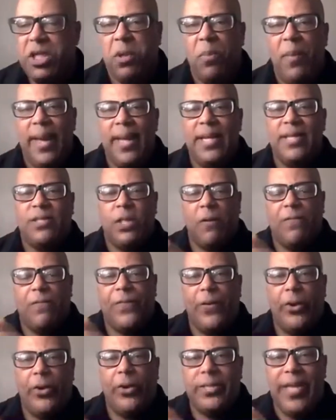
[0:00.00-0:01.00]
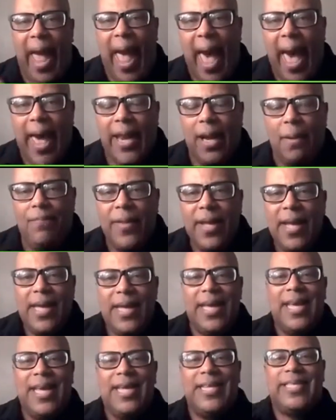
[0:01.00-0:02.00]
which means the first Adam
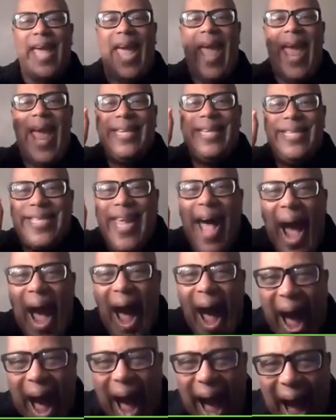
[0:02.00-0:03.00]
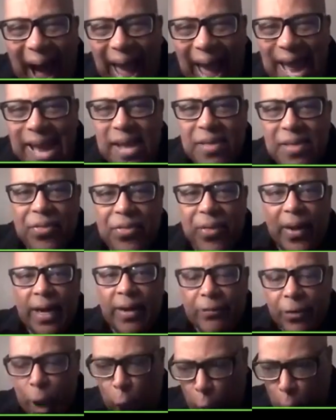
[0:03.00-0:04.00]
is a tithe
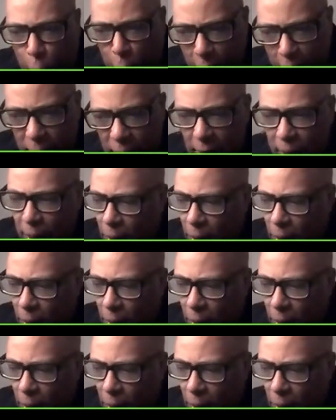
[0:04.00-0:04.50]
of God.